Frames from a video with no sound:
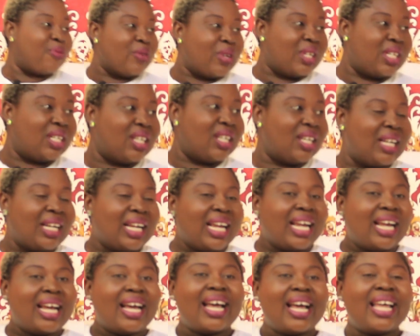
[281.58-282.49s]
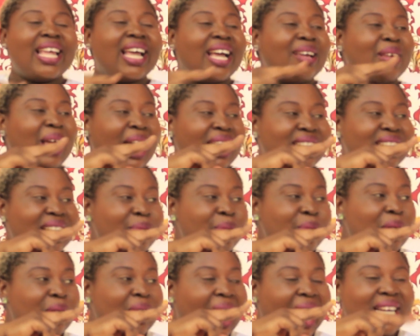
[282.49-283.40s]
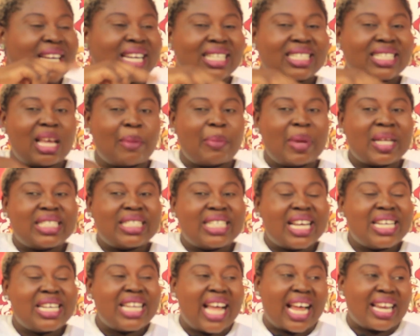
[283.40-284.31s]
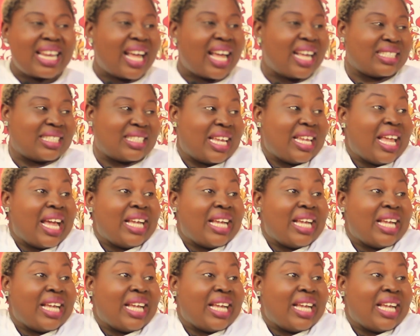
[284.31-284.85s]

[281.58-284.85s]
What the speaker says: free. I didn't mean either say, but yeah, dear, now say,